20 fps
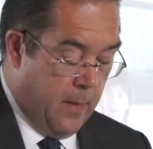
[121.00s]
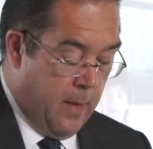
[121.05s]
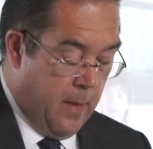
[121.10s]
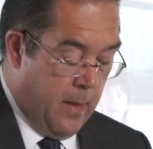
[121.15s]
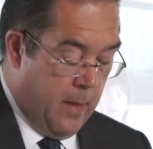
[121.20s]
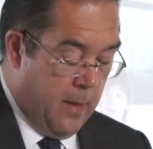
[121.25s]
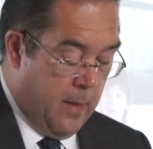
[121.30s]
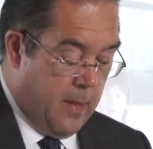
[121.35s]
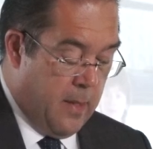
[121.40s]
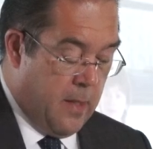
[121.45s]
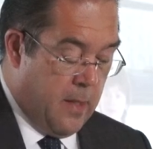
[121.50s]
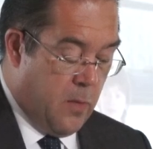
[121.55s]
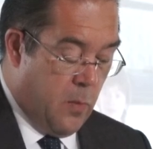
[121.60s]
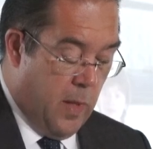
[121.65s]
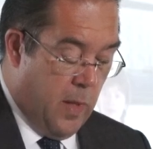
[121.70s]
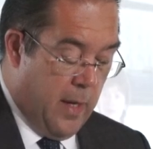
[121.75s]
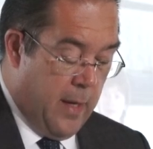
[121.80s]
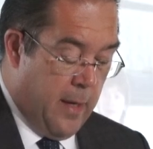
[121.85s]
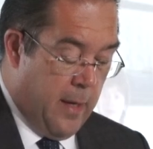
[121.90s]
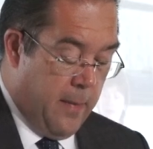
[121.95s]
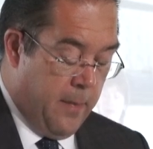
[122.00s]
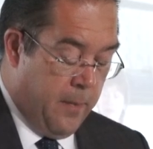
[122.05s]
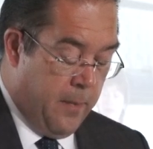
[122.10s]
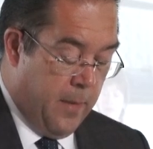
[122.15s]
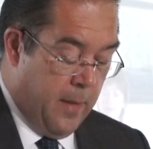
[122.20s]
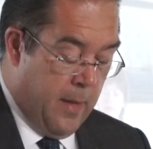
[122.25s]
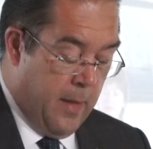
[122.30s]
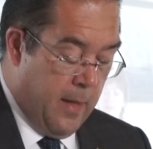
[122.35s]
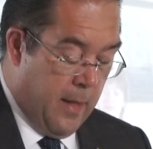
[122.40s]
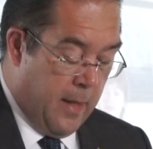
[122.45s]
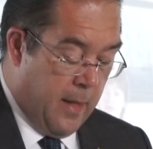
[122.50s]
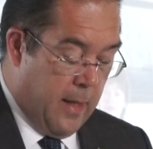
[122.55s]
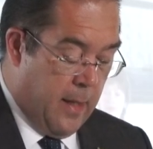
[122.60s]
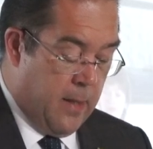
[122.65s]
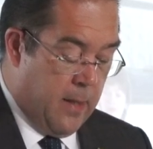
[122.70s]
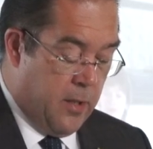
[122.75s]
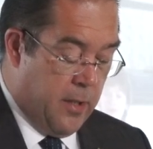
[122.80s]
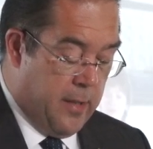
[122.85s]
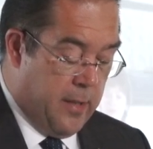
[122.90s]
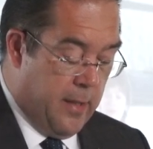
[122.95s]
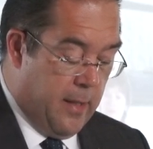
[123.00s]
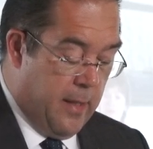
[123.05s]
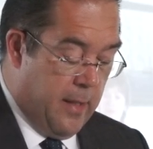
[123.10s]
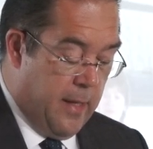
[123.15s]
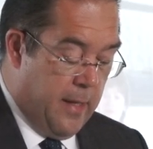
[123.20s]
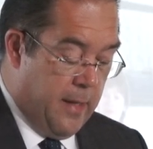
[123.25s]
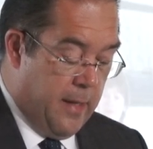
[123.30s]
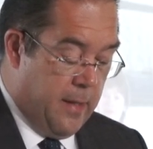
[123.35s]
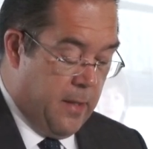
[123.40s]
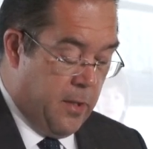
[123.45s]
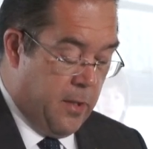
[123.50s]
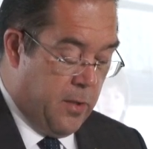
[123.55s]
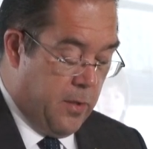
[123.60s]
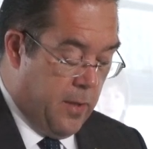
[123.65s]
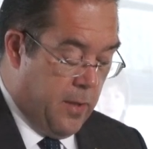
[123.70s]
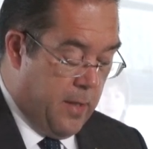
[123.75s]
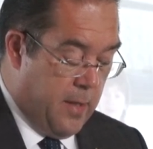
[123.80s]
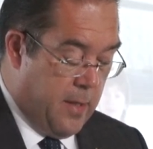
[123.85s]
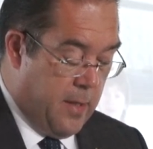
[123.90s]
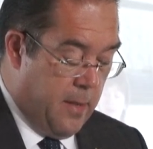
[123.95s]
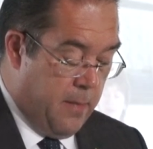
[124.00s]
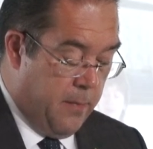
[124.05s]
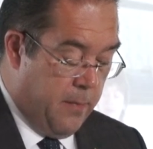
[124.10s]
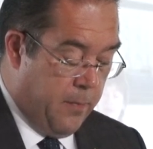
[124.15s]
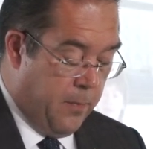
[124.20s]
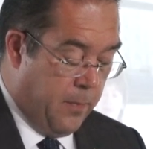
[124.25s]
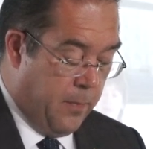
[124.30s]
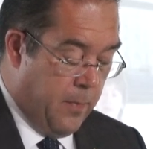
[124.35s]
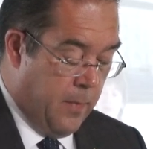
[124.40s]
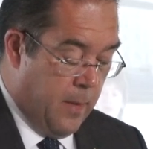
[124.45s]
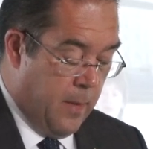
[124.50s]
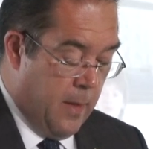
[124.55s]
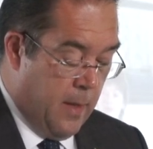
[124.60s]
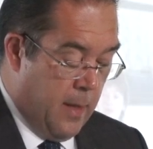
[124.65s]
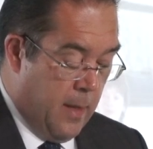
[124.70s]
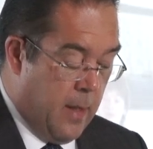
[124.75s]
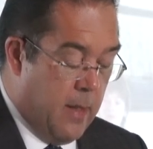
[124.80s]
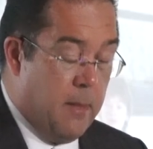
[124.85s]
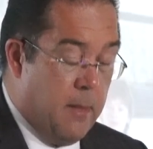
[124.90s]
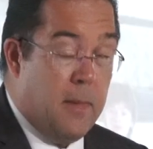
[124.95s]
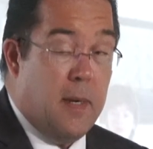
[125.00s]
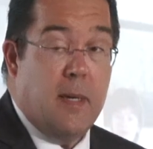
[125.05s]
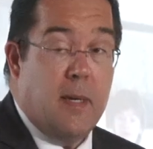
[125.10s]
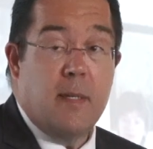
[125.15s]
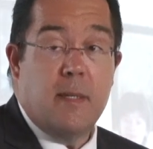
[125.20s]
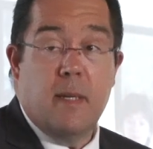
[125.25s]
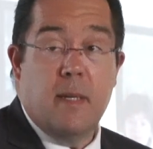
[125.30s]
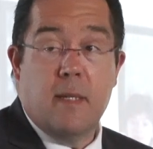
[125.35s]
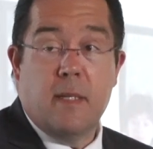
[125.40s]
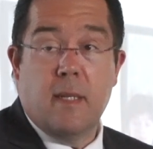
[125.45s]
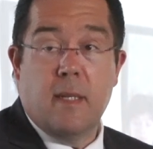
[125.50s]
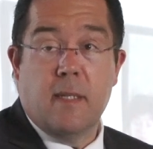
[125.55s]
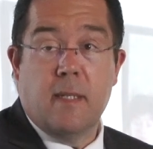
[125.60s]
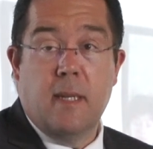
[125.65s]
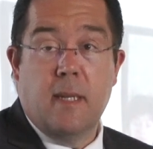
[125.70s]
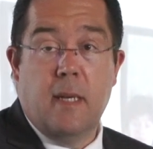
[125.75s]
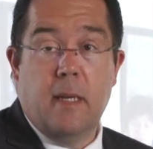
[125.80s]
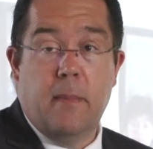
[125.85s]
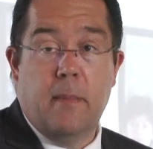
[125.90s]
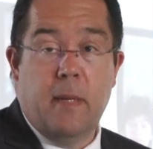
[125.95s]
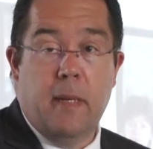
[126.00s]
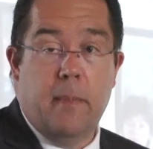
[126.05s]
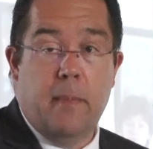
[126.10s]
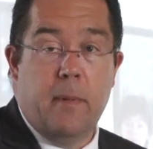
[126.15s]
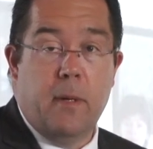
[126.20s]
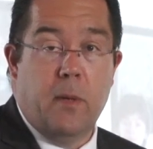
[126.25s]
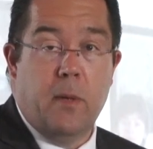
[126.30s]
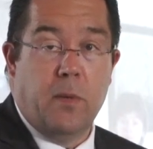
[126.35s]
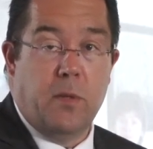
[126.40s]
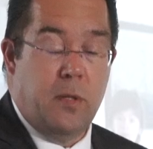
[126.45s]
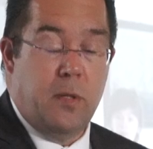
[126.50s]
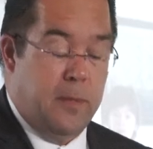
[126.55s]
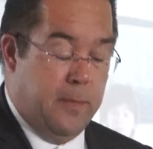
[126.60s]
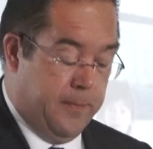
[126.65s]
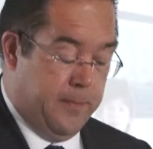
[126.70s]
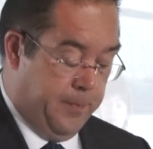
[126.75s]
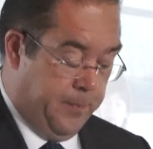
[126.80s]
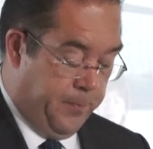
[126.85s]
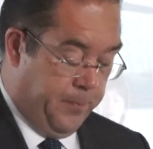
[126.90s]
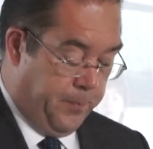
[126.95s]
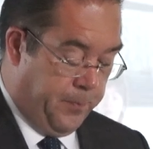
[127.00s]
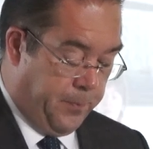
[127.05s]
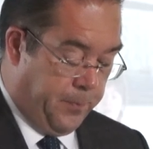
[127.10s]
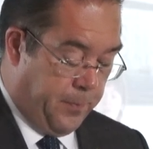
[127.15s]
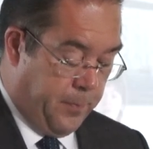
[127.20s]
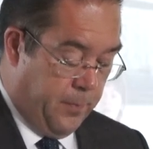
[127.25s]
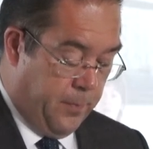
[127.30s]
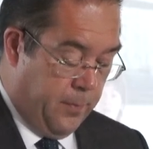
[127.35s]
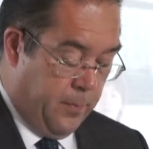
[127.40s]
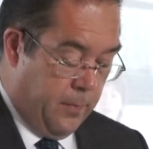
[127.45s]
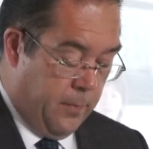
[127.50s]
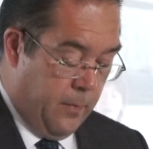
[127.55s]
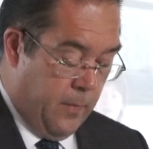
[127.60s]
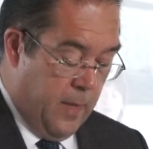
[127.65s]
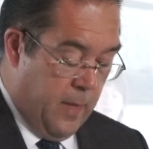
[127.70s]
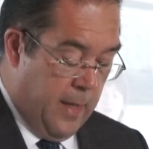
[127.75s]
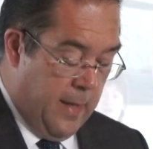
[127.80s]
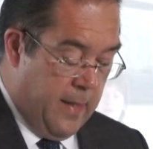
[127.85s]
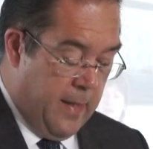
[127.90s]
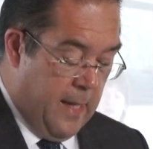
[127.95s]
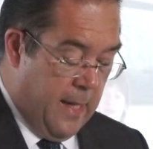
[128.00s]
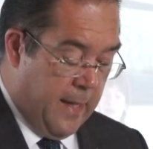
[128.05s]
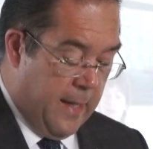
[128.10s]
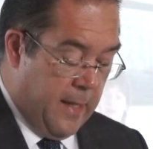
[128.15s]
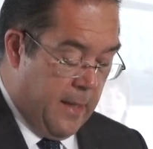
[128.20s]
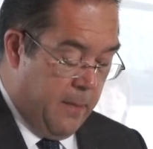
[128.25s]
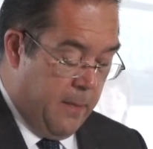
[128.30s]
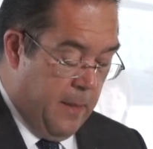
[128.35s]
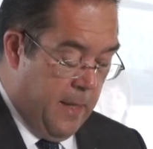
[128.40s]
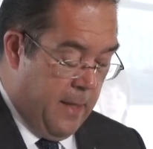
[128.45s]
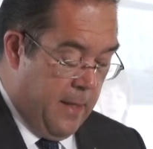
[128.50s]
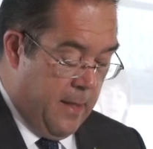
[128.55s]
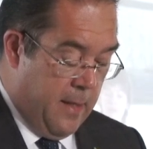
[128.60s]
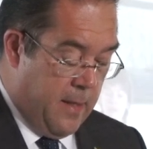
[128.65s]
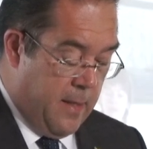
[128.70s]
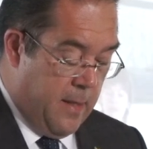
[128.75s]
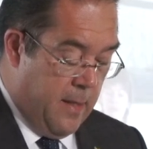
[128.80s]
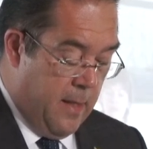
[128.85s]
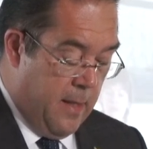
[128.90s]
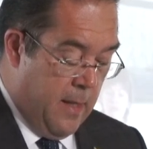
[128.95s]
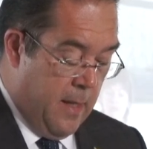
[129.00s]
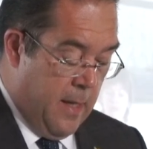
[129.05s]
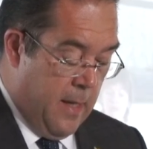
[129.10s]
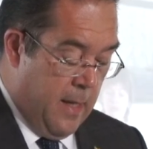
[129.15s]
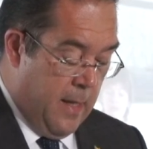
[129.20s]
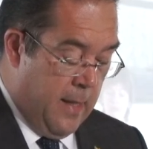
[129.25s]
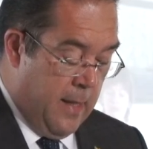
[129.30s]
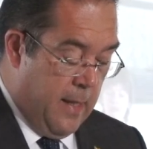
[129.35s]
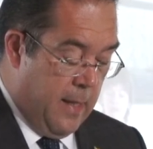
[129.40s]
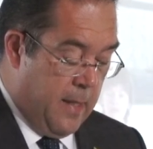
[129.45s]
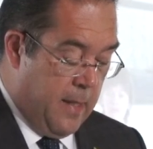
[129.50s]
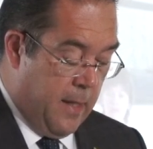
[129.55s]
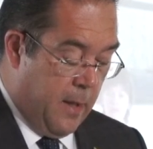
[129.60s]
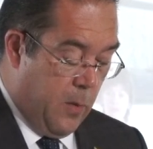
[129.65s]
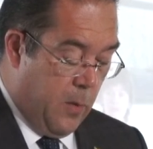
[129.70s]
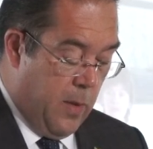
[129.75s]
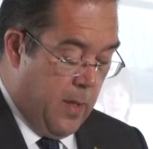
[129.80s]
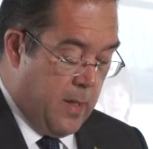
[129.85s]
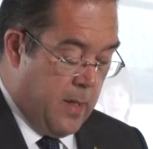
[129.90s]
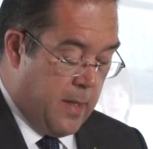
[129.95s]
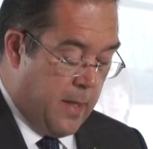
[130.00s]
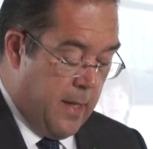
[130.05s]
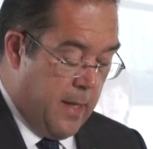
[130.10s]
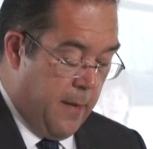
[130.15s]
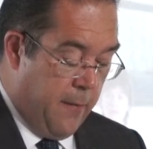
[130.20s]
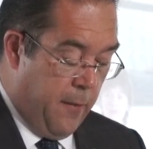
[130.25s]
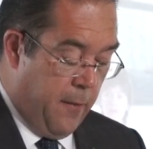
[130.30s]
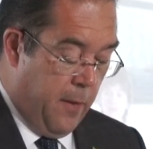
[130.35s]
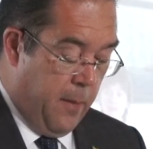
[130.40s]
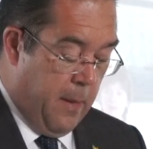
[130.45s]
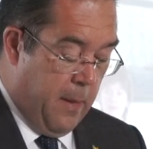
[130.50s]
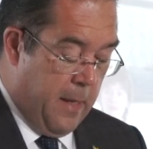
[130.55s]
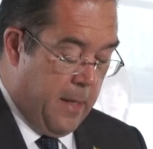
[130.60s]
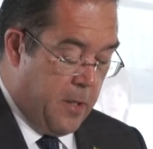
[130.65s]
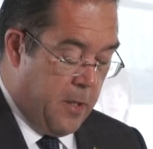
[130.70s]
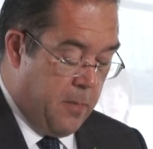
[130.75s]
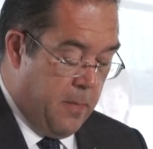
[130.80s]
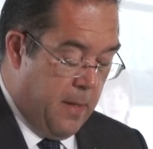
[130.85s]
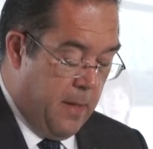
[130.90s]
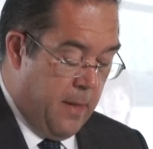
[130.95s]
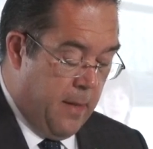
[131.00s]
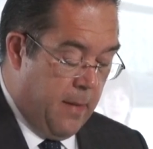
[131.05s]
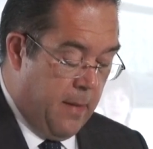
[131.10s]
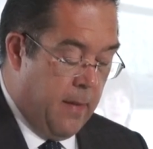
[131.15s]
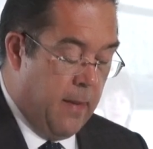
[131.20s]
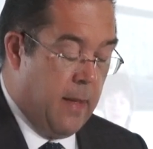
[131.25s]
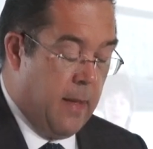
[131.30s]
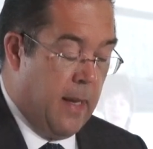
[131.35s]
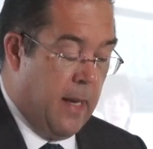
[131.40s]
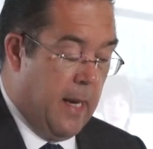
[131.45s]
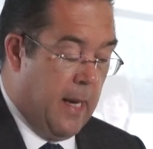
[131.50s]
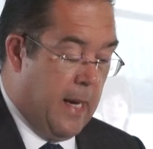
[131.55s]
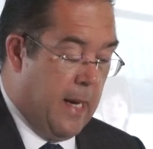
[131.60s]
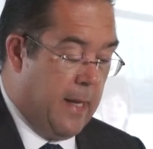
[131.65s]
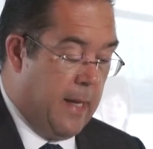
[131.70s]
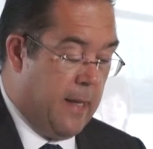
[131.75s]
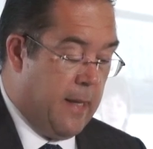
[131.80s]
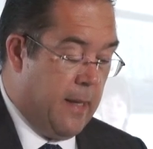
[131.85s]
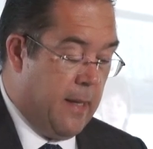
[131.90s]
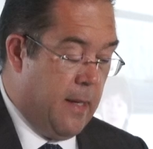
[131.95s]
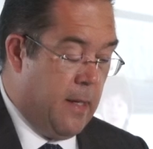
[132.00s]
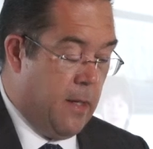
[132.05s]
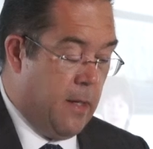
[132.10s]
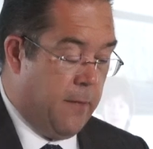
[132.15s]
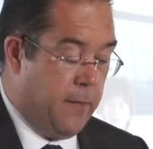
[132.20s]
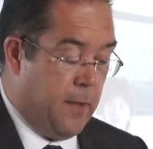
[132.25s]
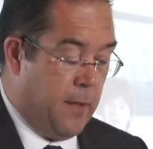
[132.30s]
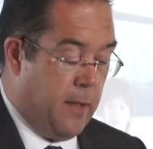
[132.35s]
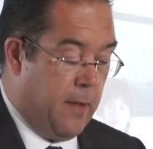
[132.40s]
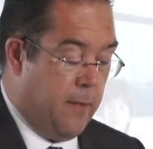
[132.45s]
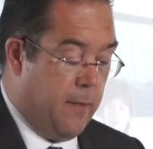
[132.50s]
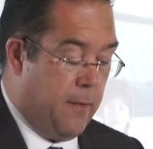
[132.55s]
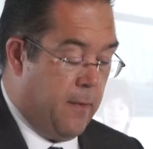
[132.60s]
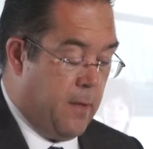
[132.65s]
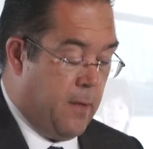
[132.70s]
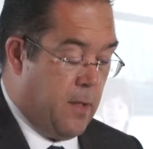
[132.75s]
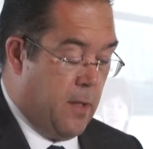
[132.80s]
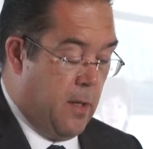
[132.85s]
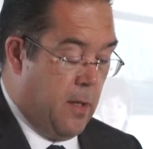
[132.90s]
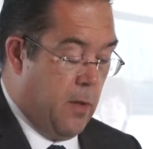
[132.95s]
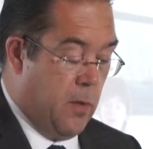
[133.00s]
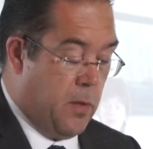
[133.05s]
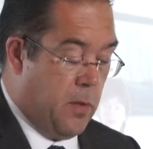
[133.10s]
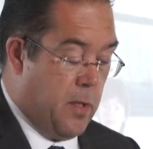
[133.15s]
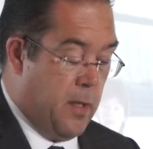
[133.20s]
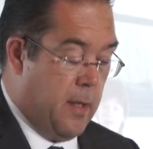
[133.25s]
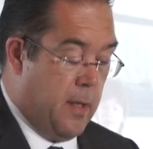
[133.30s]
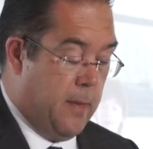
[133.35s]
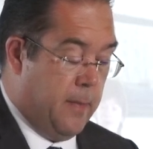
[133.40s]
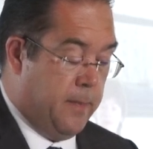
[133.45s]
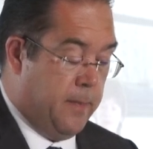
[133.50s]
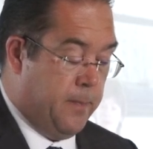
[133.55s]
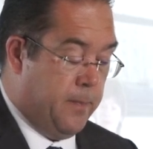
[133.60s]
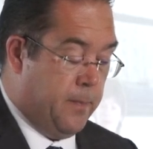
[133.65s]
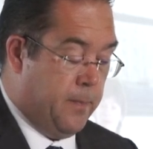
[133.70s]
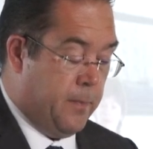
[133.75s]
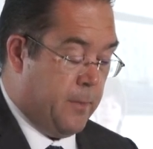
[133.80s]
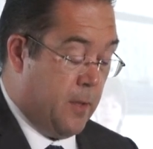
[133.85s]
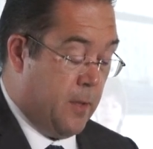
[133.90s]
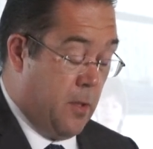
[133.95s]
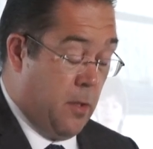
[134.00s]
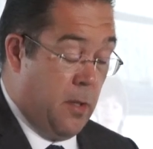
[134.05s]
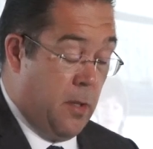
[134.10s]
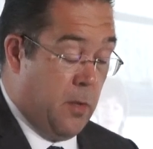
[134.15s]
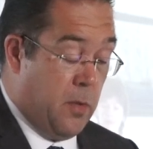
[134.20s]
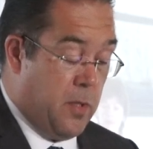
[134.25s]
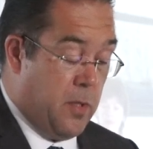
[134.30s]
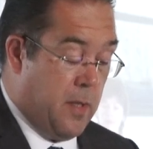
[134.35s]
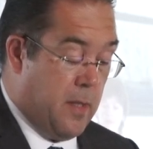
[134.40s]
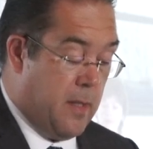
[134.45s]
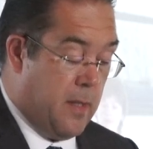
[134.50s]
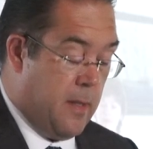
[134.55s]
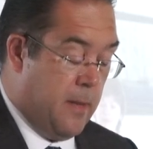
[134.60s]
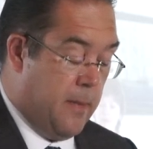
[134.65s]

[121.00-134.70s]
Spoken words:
This is why cultural heritage tourism demands a sustainable approach, a delicate balance that requires careful management and innovative solutions.